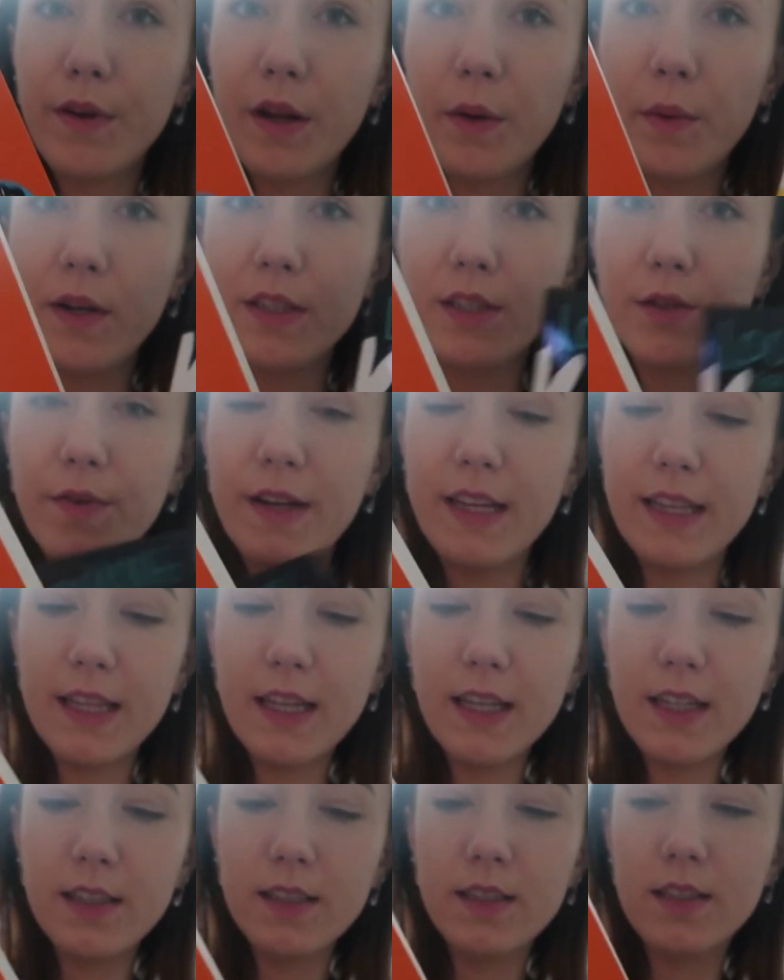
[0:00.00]
really wanted to read
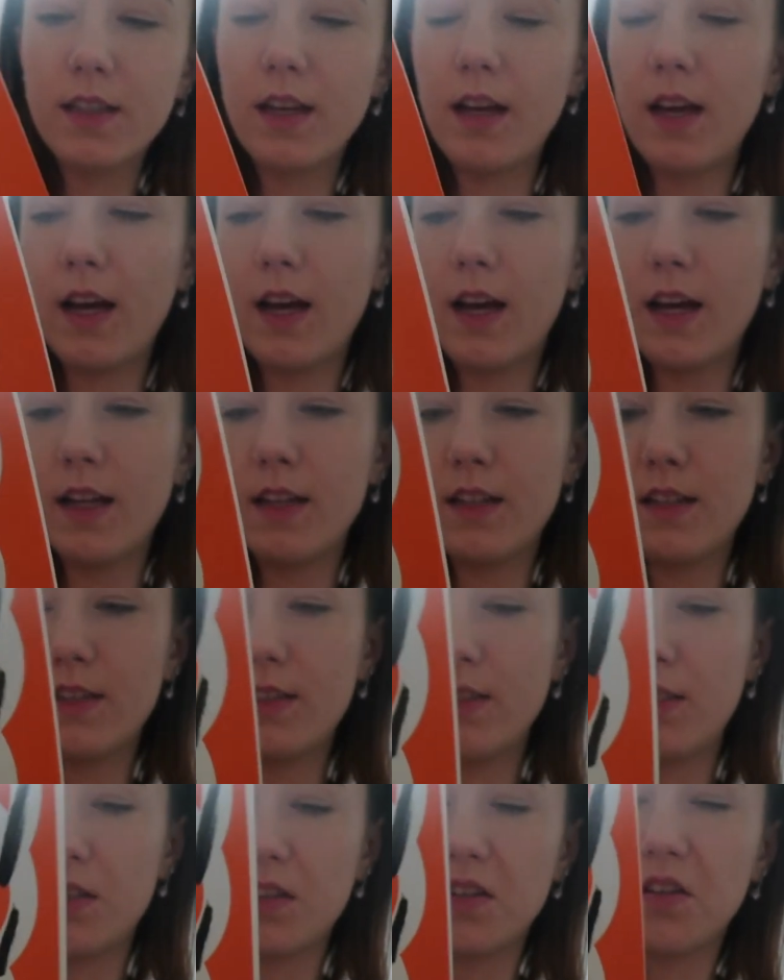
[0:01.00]
this,
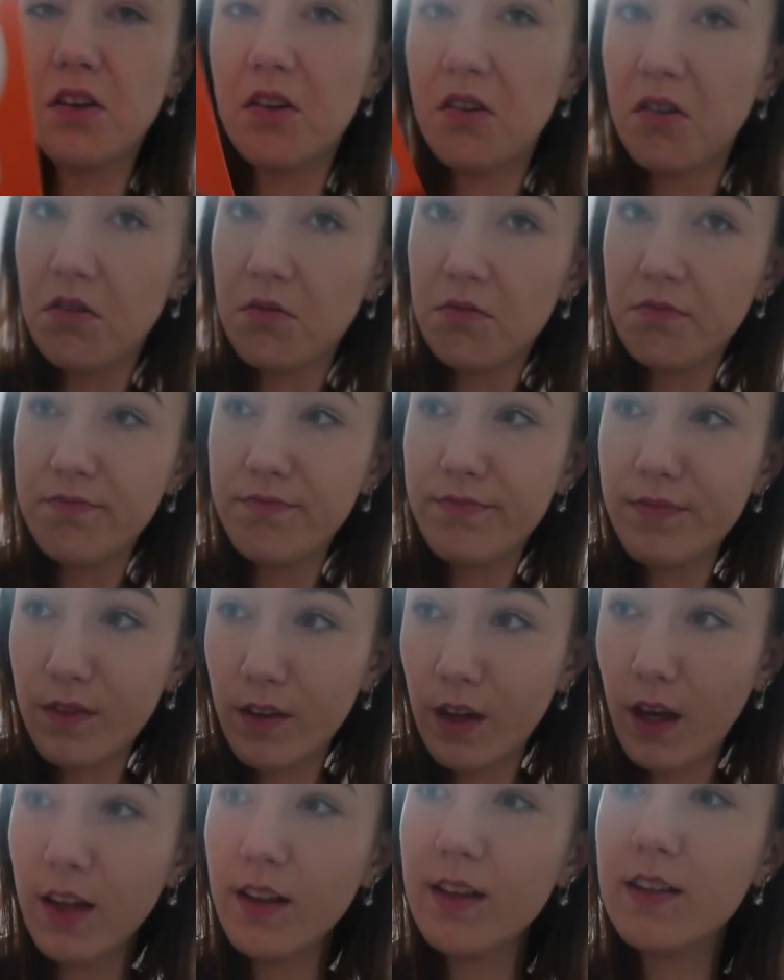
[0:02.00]
and
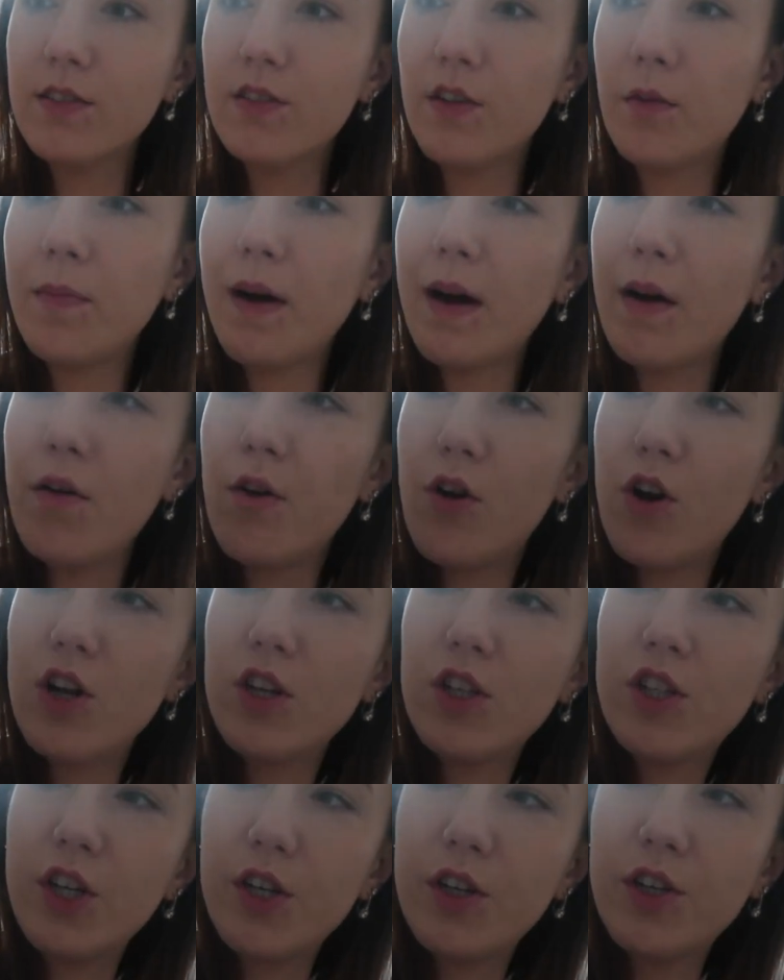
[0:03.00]
yeah, that's on my
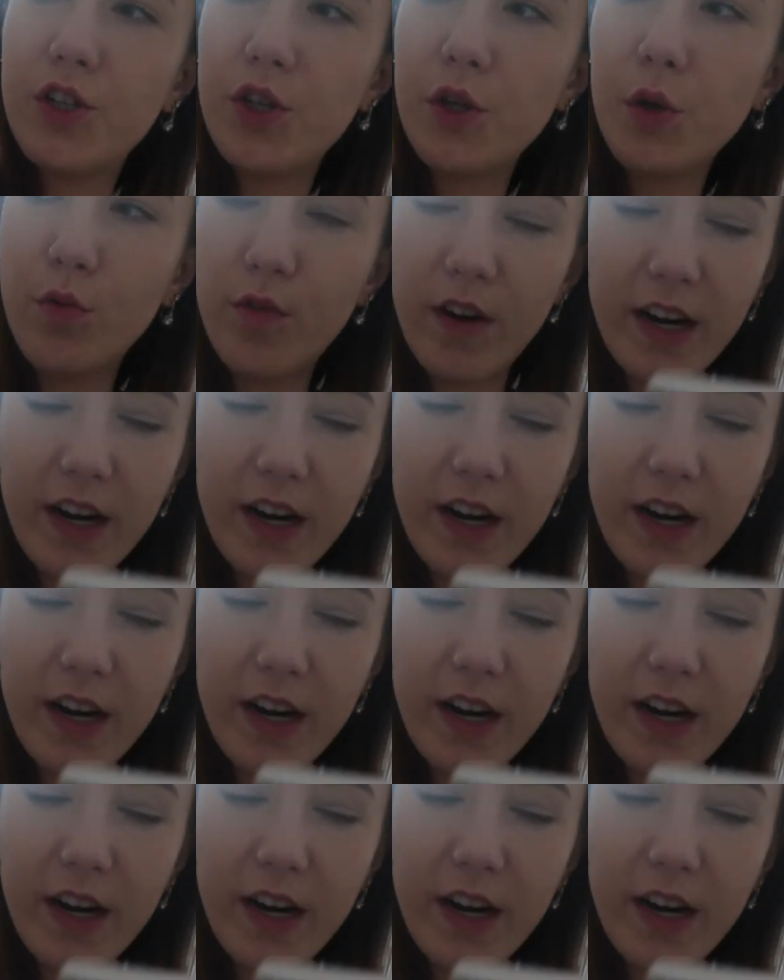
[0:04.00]
to